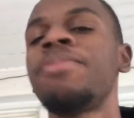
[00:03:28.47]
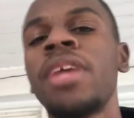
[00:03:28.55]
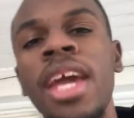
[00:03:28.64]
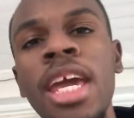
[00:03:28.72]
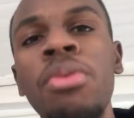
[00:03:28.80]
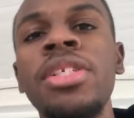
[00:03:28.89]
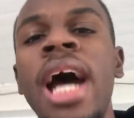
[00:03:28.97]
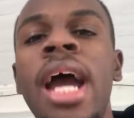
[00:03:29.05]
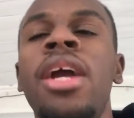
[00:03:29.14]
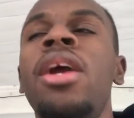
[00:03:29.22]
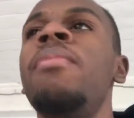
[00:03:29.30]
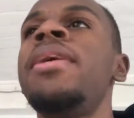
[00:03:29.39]
he was out
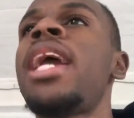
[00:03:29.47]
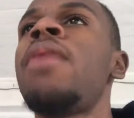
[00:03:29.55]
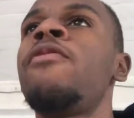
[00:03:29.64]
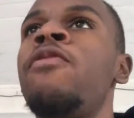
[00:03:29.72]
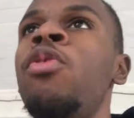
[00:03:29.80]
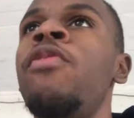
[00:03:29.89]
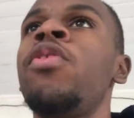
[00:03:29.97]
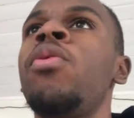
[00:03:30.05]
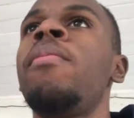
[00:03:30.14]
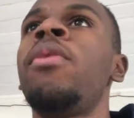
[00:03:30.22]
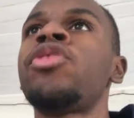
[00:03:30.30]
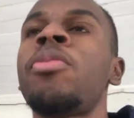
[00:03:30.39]
here and became fruitful
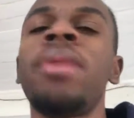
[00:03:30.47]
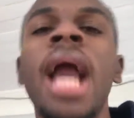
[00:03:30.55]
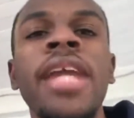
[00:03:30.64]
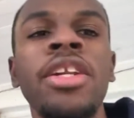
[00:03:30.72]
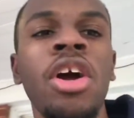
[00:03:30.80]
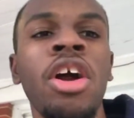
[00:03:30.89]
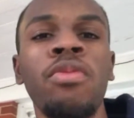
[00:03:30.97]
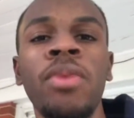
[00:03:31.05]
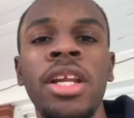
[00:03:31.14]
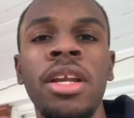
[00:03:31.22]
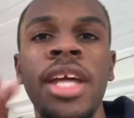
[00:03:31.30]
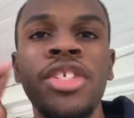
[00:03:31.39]
and multiplied in the earth
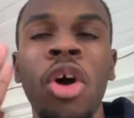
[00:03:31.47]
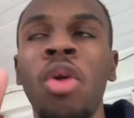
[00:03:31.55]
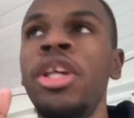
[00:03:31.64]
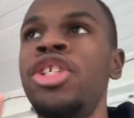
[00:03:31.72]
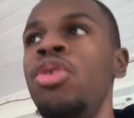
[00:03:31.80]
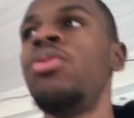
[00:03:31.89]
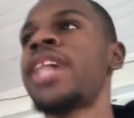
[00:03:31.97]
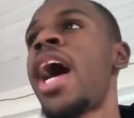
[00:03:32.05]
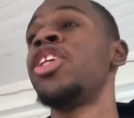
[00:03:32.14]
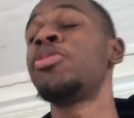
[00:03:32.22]
with his only 2 talents.